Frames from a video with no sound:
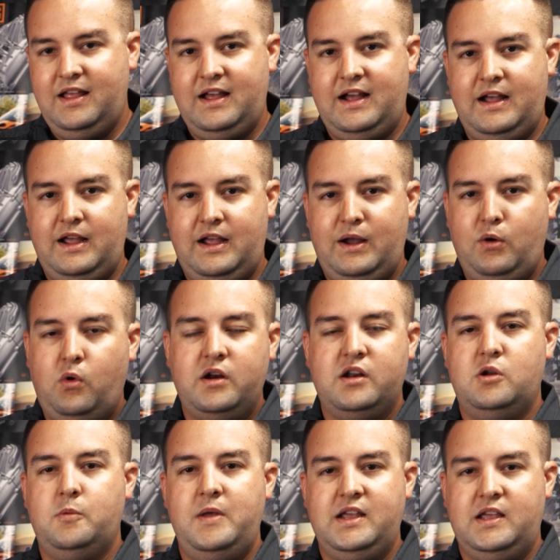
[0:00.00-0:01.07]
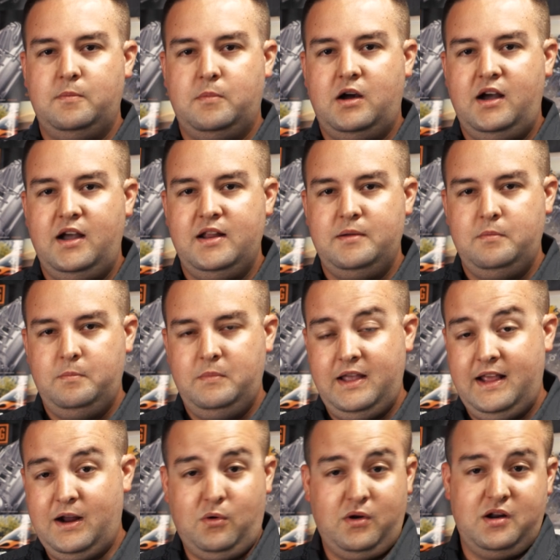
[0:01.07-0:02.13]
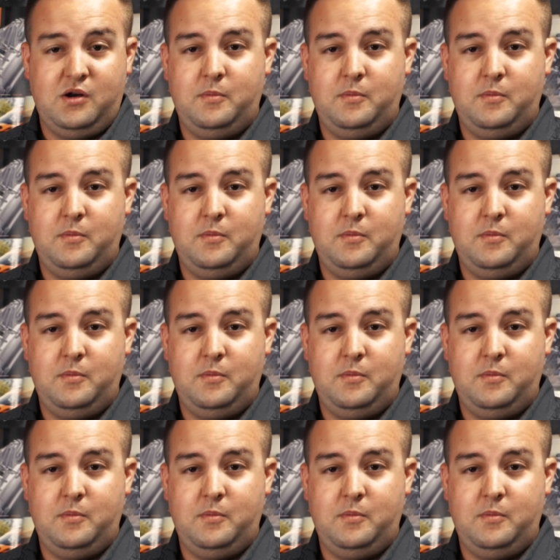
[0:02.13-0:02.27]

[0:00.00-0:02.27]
I wanted to make it mine, and I wanted